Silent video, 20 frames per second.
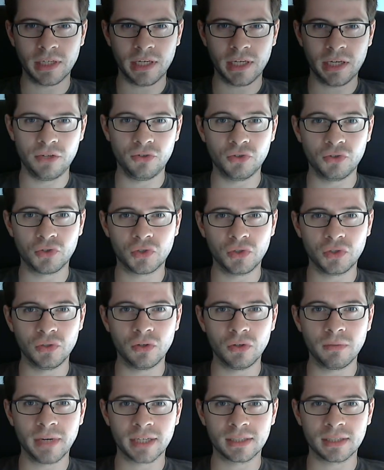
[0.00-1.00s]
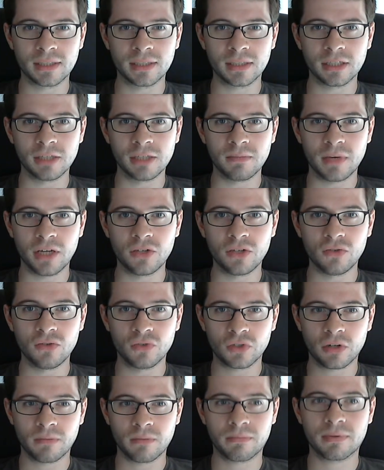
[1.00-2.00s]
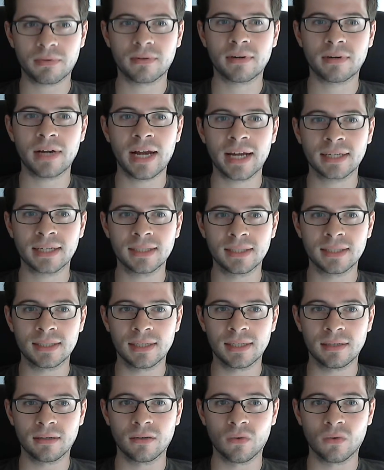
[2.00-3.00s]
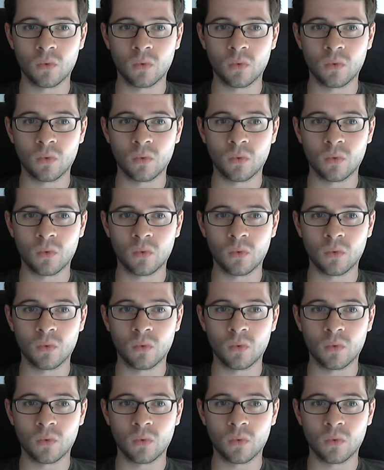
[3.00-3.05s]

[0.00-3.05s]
and you go back to sleep and you start practicing